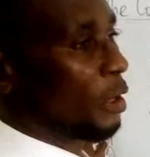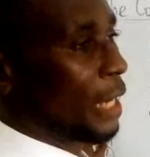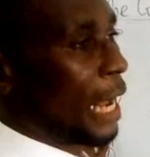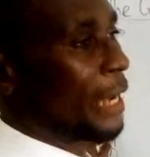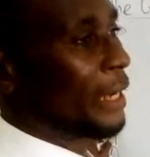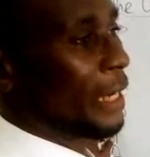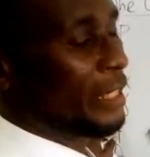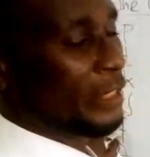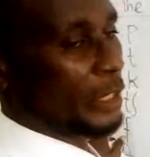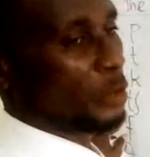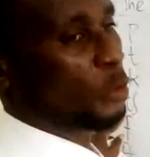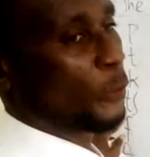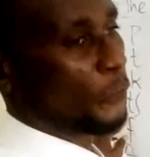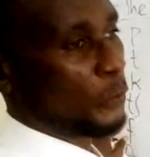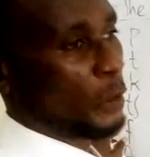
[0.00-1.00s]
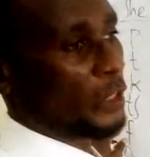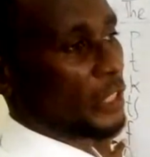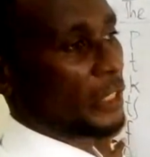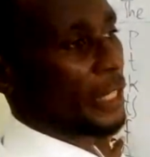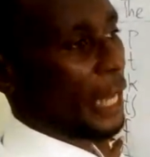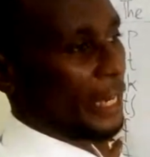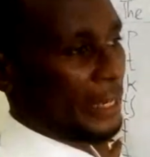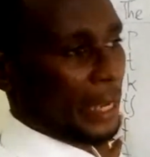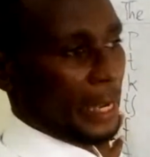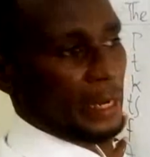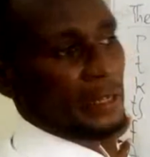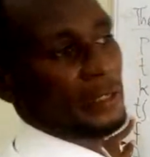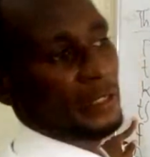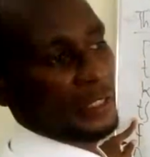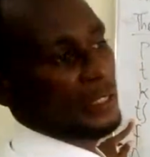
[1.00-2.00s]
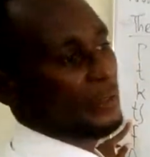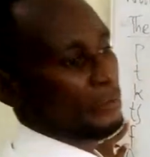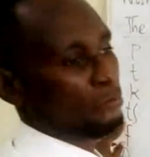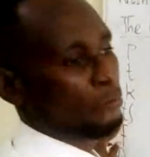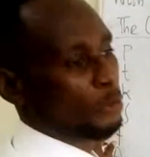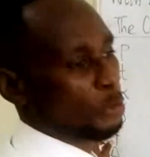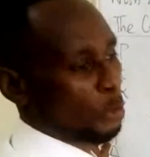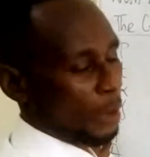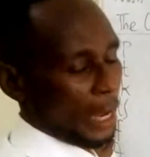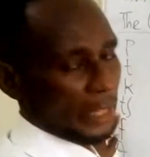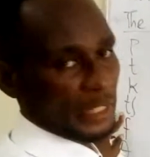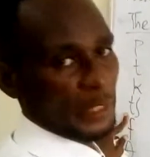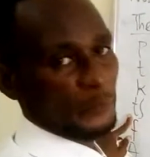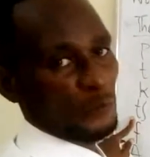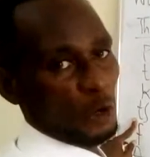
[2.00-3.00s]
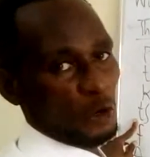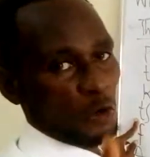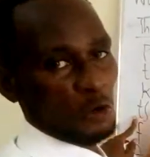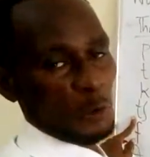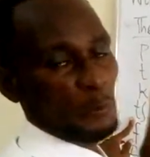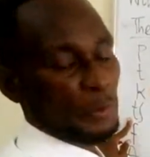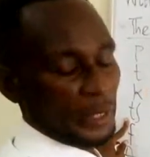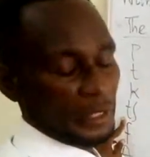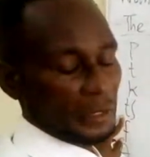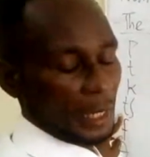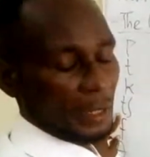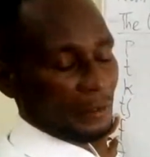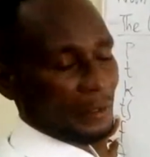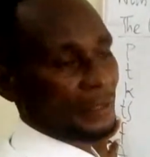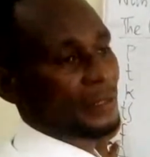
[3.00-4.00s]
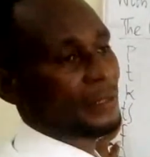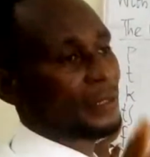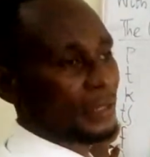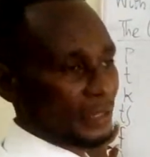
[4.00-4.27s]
against the two front teeth and then do as if you're going to breathe out.